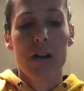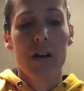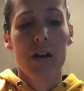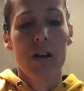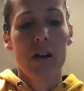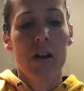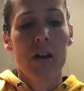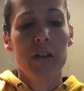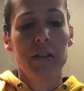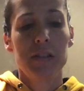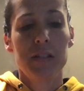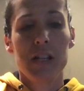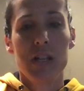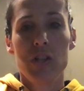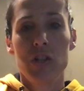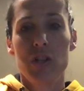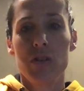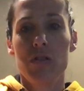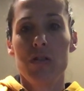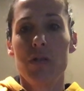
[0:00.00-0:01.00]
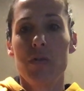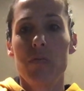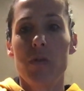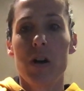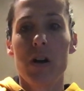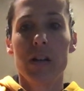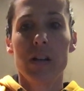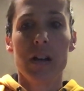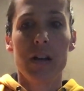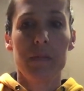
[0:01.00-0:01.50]
I'll teach you the
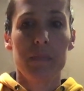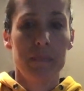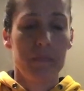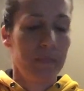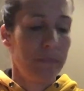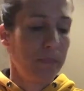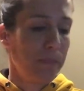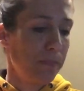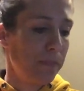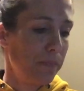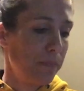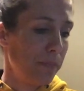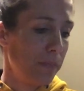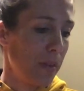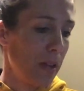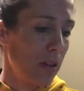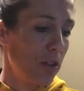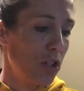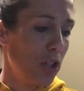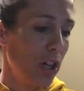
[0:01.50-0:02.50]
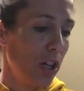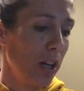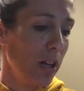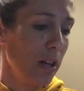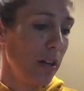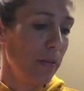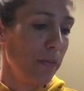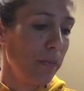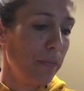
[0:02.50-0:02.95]
walk up. G.